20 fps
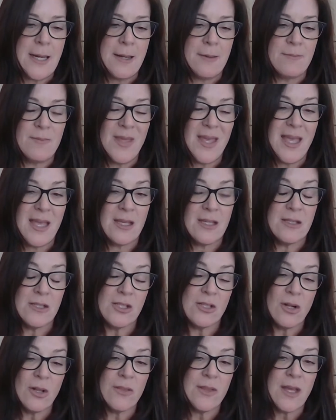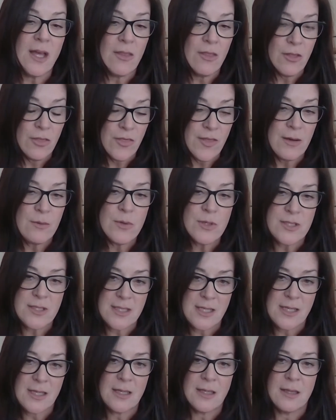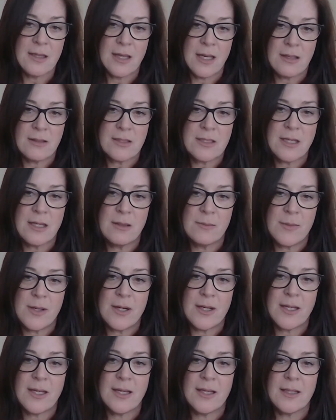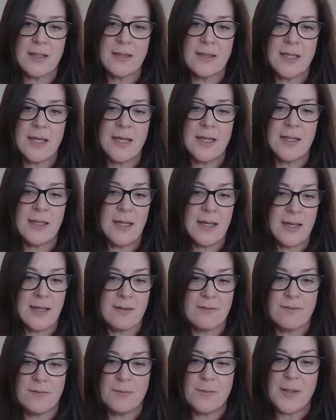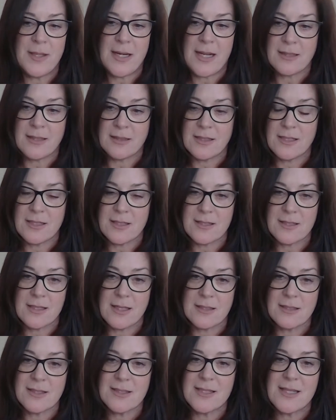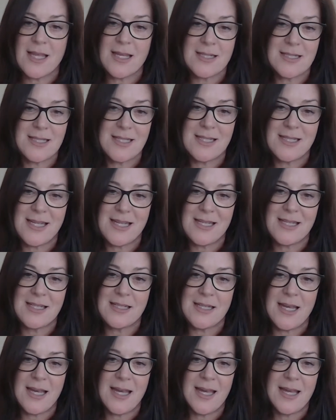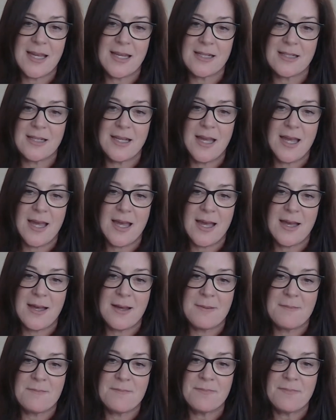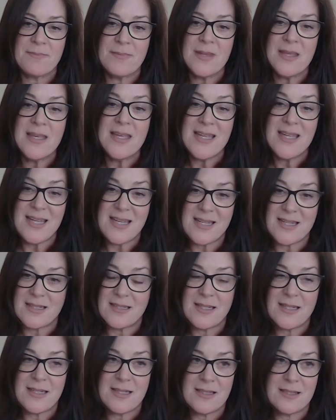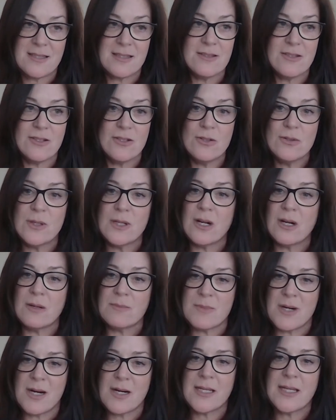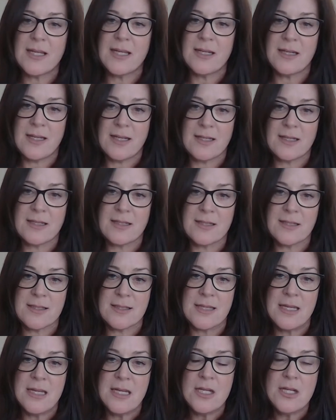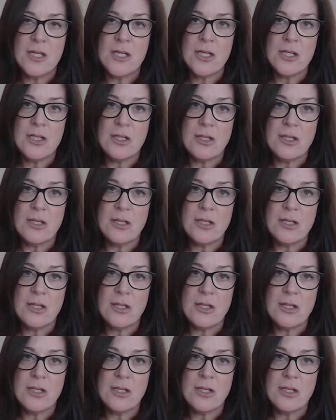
And, you know, the other thing we're seeing in the LTL market that I've been at this since 1989, and it's new in our market, is